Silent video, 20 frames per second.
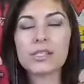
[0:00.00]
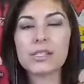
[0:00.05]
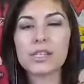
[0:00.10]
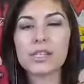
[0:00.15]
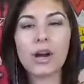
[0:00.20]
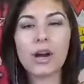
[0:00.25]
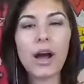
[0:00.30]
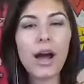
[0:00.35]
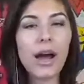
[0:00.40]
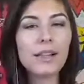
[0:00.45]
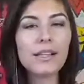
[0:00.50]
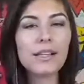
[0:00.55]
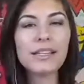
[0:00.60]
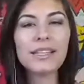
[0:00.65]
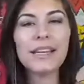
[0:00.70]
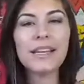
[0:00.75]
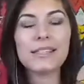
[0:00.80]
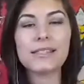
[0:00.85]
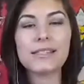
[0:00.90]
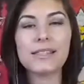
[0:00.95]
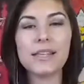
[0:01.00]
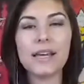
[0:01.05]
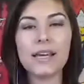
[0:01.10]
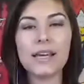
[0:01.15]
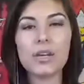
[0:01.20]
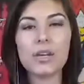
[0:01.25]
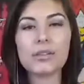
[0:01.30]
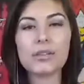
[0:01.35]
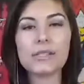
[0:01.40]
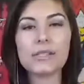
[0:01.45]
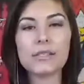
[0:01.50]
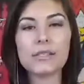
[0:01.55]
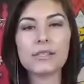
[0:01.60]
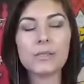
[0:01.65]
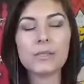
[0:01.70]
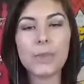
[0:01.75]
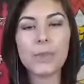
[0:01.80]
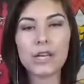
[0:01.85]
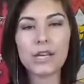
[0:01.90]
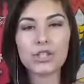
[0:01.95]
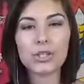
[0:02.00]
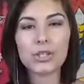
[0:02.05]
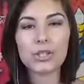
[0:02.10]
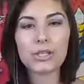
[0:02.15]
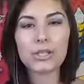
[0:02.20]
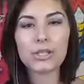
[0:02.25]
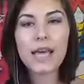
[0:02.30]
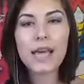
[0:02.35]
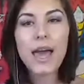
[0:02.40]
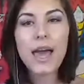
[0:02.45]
their holiday sales and specials.